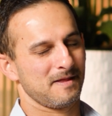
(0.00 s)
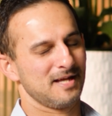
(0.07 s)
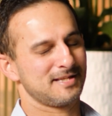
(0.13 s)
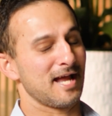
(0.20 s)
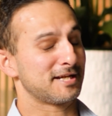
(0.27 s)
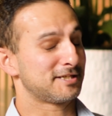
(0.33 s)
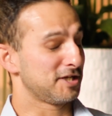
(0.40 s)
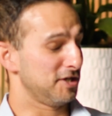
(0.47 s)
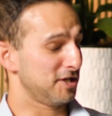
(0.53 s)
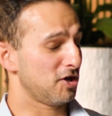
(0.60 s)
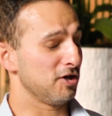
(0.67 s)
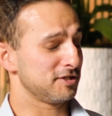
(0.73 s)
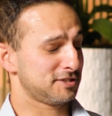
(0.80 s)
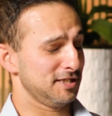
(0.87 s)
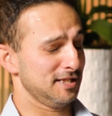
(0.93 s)
it's actually going
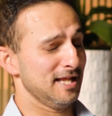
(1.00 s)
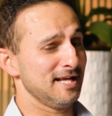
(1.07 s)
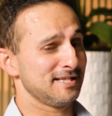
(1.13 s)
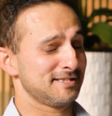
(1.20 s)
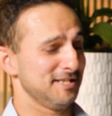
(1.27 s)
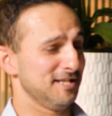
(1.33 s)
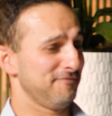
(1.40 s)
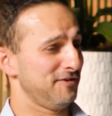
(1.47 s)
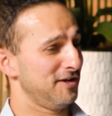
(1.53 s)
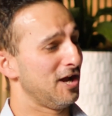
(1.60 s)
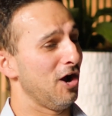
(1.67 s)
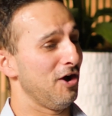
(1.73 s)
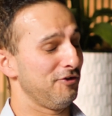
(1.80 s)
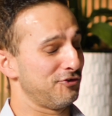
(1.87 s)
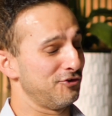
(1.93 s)
to cost you less than if you
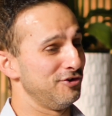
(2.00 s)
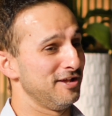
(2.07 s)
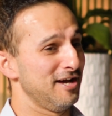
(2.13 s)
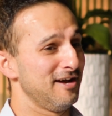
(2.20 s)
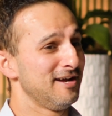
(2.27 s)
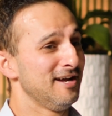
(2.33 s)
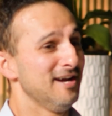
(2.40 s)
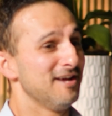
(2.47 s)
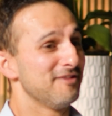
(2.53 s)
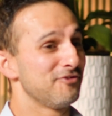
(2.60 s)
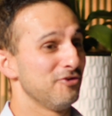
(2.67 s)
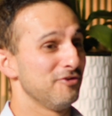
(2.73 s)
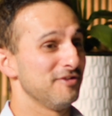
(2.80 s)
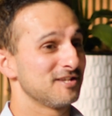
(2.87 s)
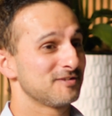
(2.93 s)
go through
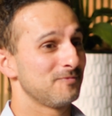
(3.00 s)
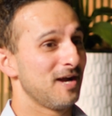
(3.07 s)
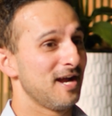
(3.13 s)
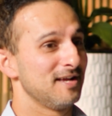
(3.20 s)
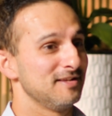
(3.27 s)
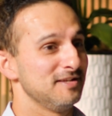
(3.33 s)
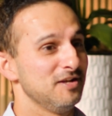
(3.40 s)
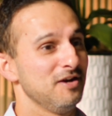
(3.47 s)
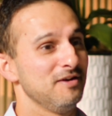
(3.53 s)
it this way.